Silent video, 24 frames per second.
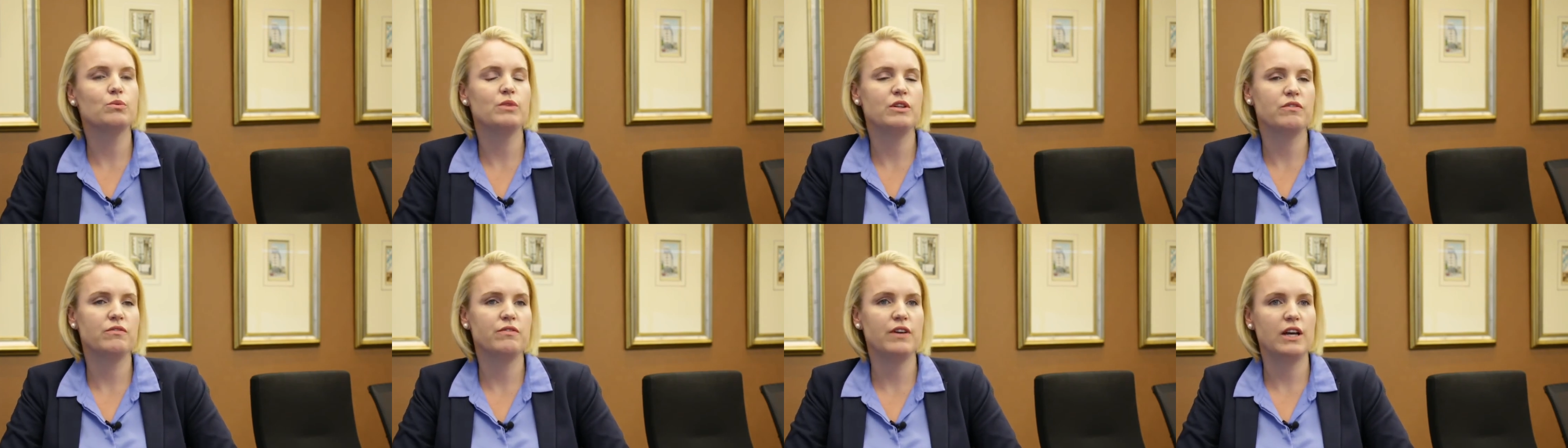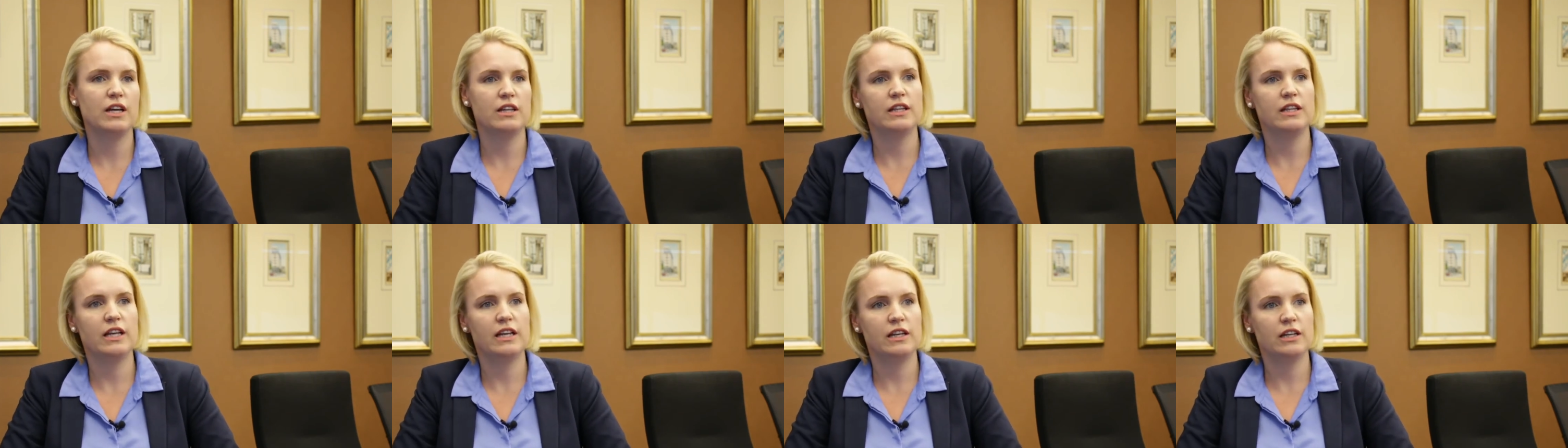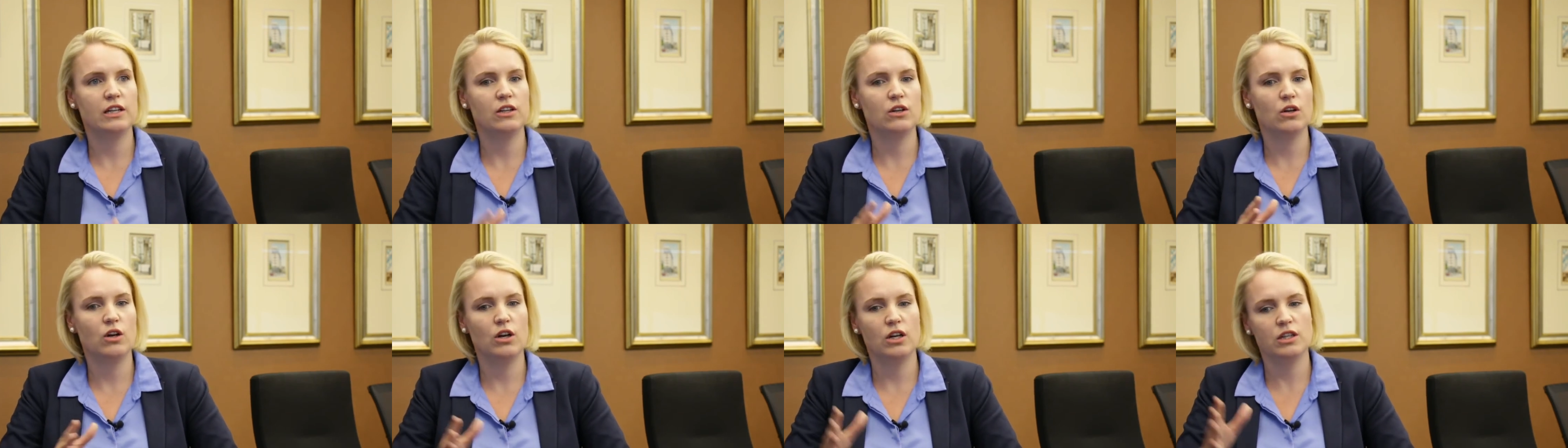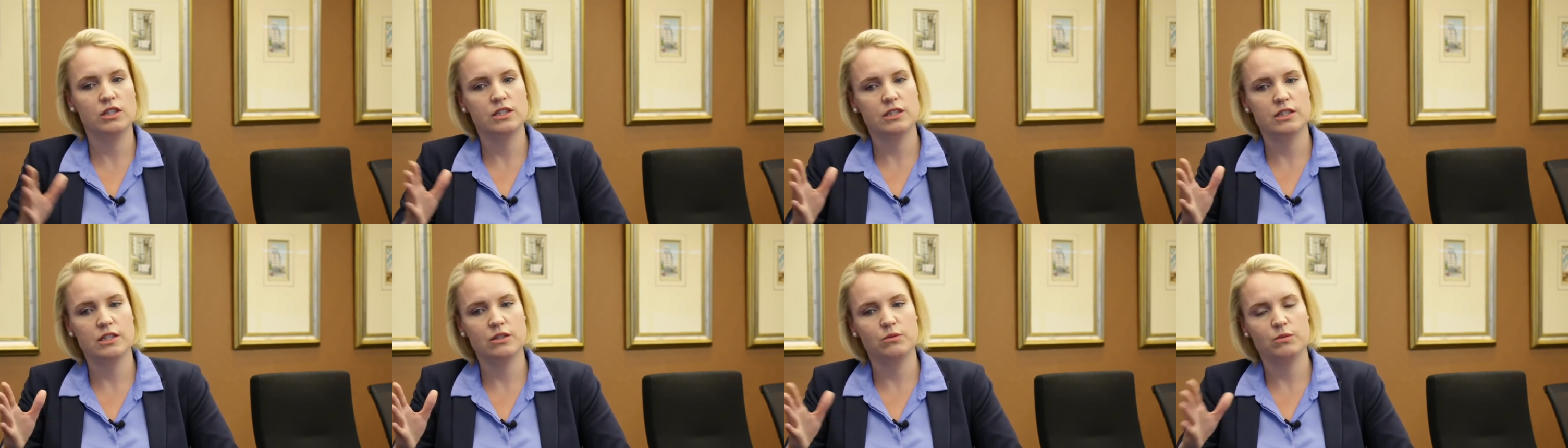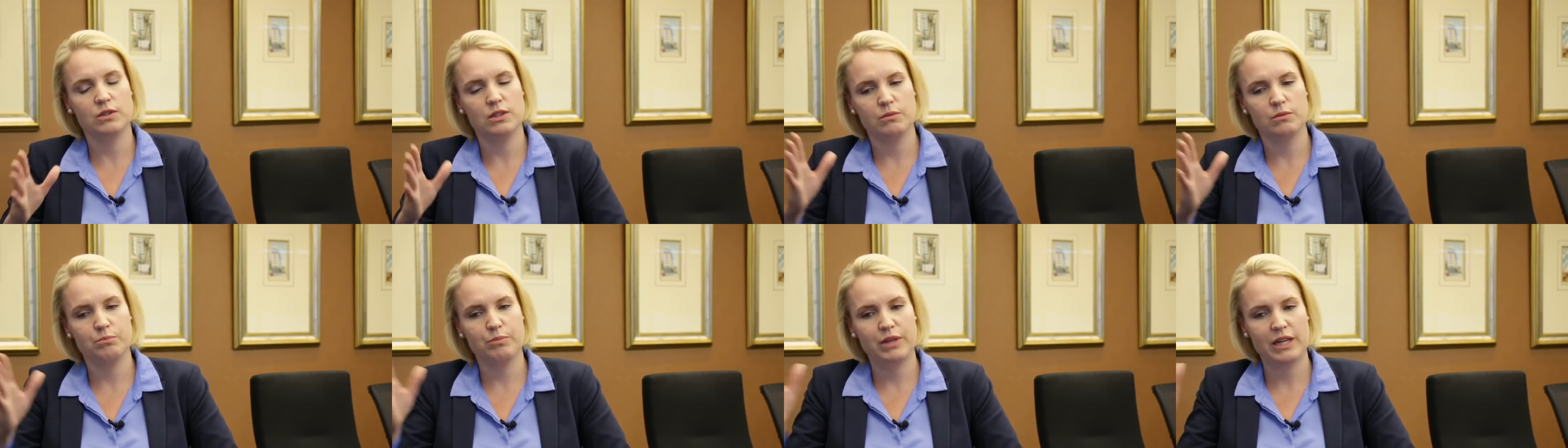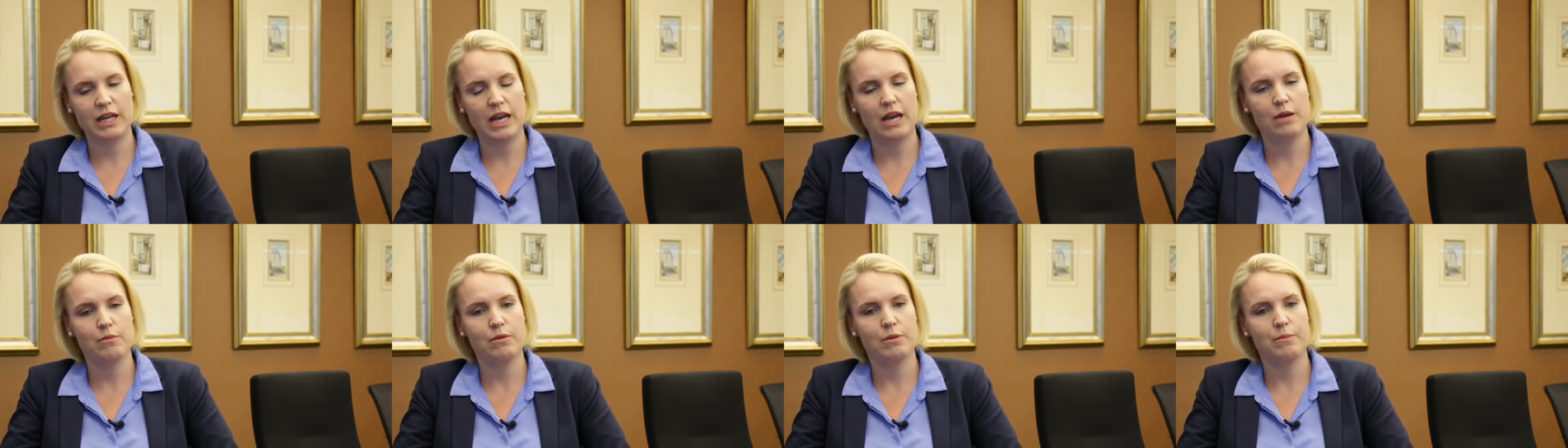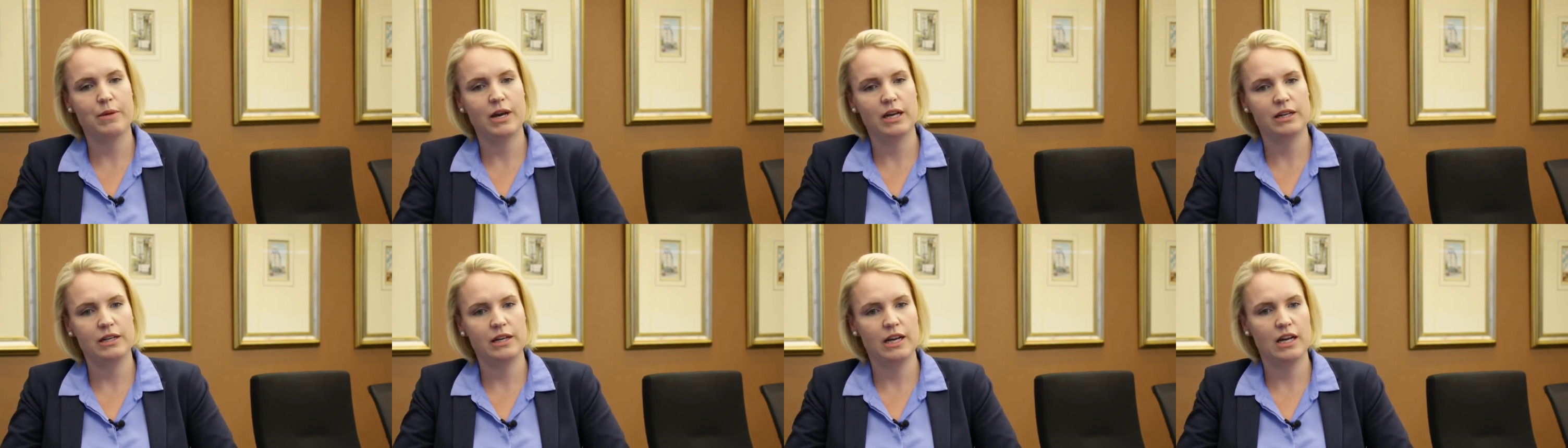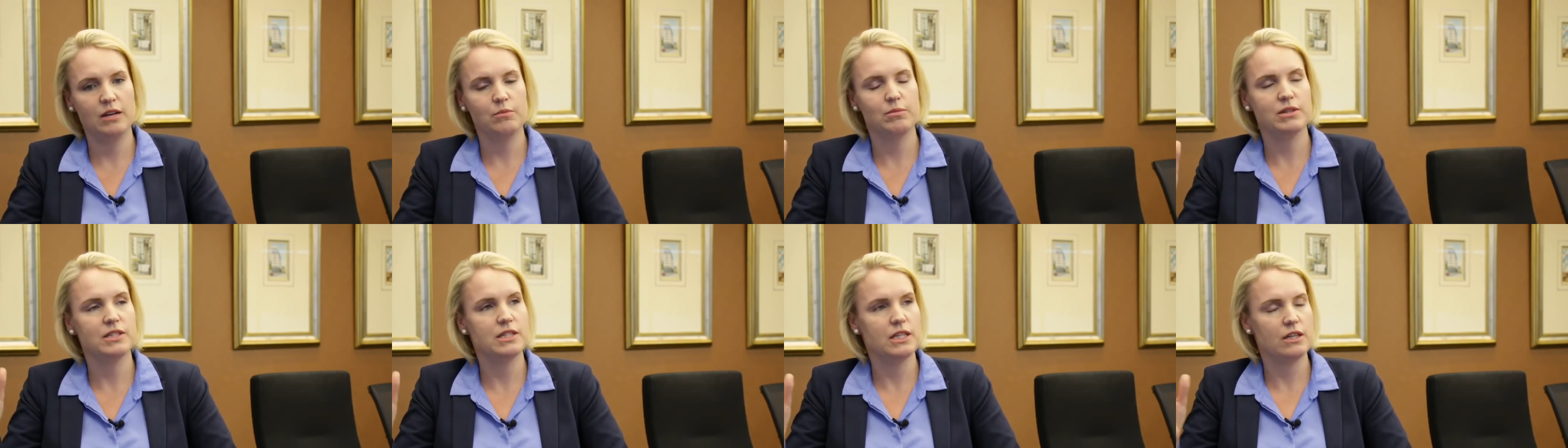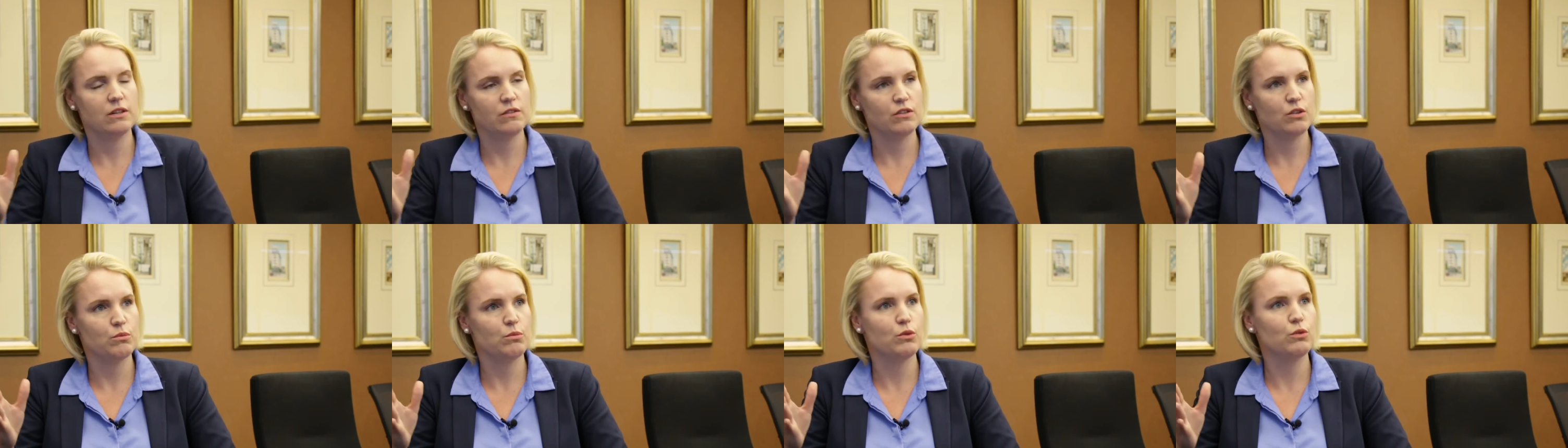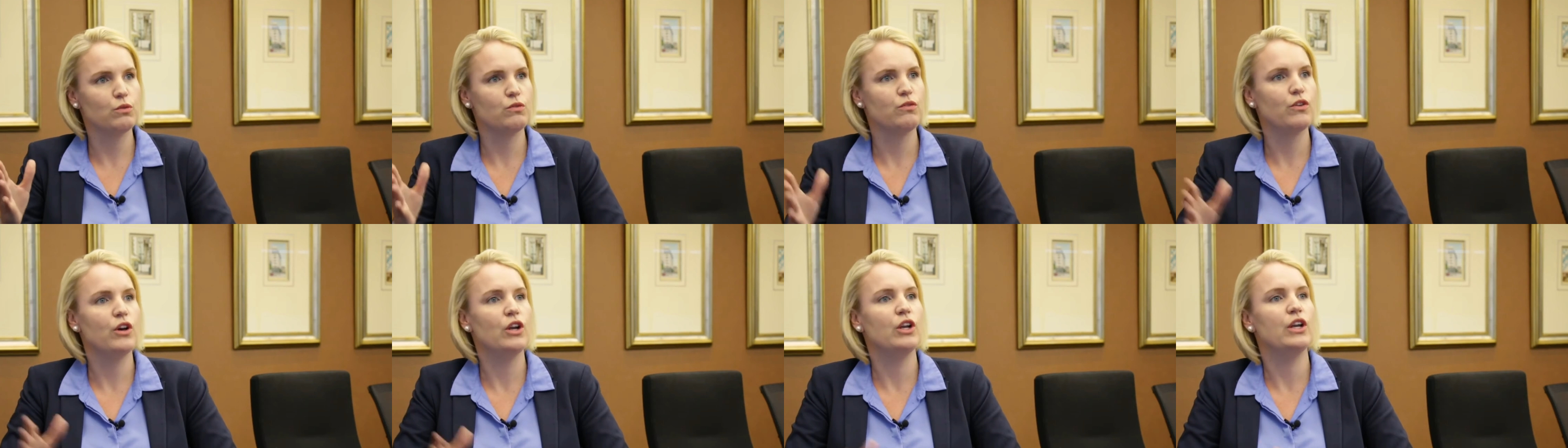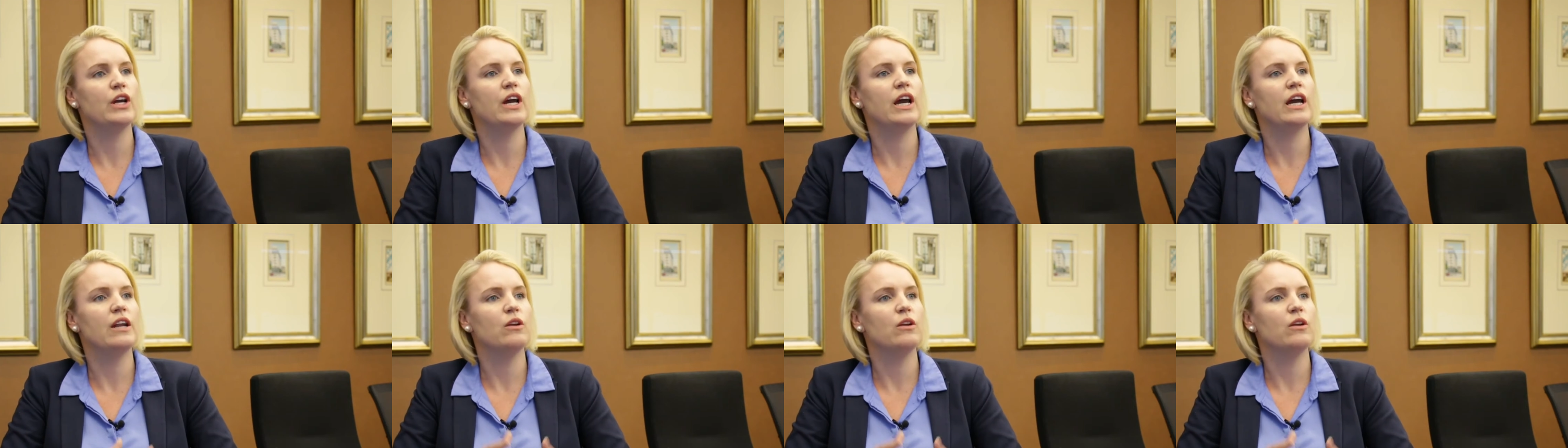we felt that it became about 9% of the portfolio.